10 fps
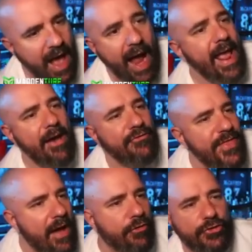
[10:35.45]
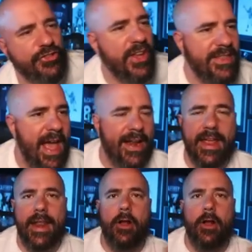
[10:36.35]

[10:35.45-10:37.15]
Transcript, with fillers: I have never seen that in-air